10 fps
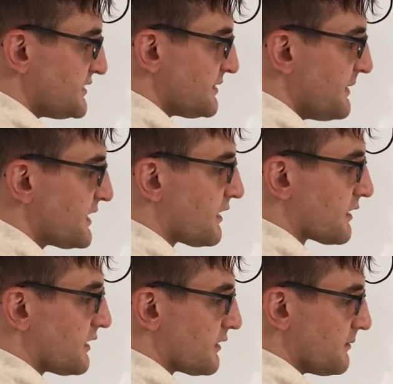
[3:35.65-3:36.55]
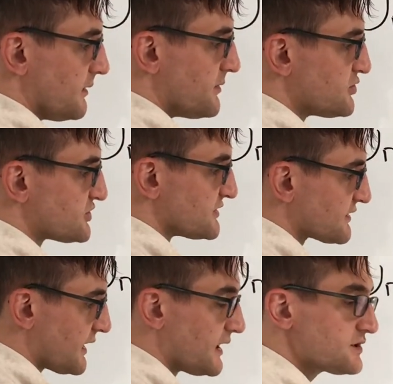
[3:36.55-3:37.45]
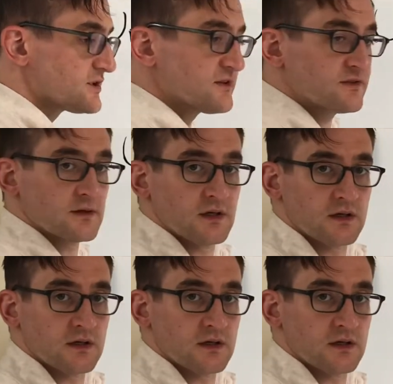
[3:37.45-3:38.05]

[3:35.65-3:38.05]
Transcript: make our emotions conscious.